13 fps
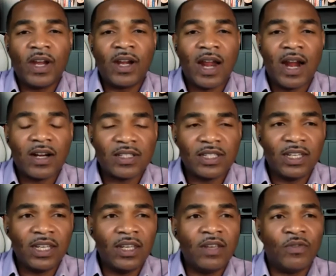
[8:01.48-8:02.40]
An
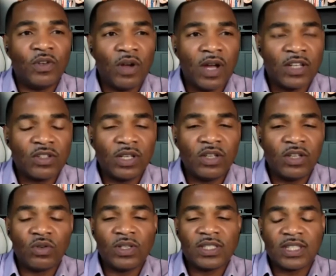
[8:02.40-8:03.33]
RTE, if you're actually
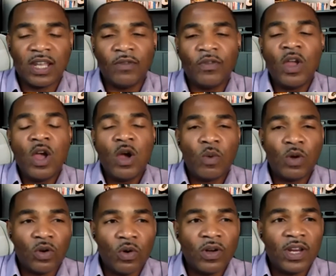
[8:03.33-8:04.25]
doing safe,
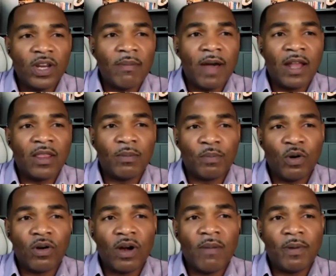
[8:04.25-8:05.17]
would own them at the
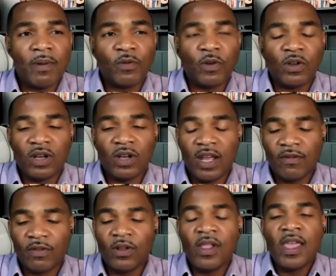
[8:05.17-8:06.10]
program portfolio
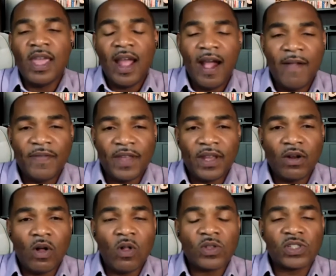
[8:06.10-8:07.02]
level, and
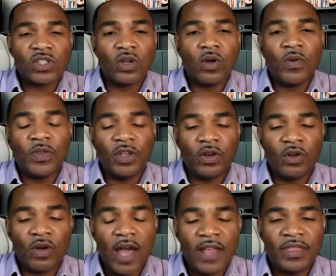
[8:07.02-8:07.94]
then also,
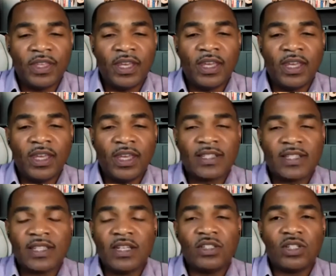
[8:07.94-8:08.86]
at the
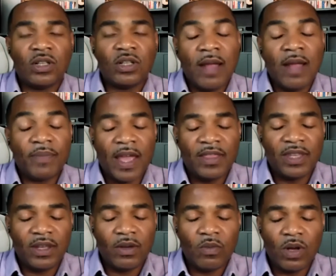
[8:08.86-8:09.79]
essential, at
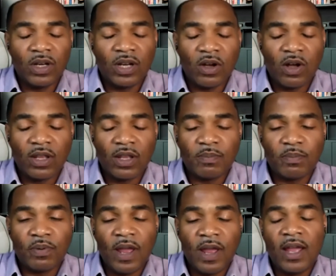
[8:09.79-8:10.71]
the, what do they call it,
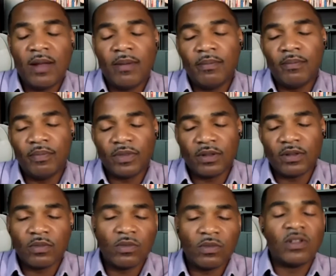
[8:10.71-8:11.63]

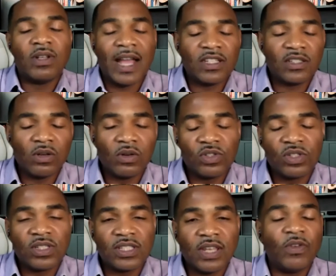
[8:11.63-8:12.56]
large
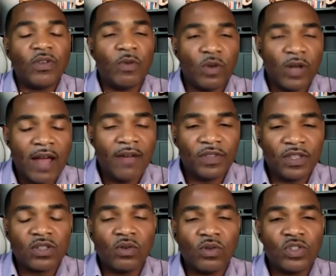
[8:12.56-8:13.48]
solution safe, you would have
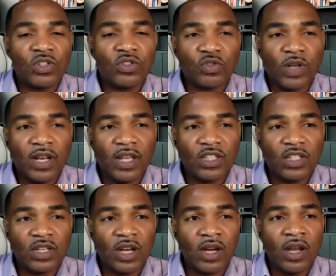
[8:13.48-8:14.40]
the solution train
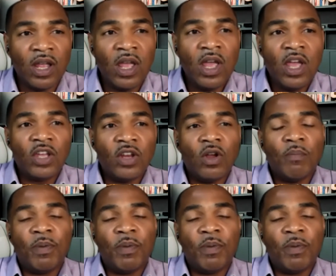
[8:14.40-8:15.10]
engineer, but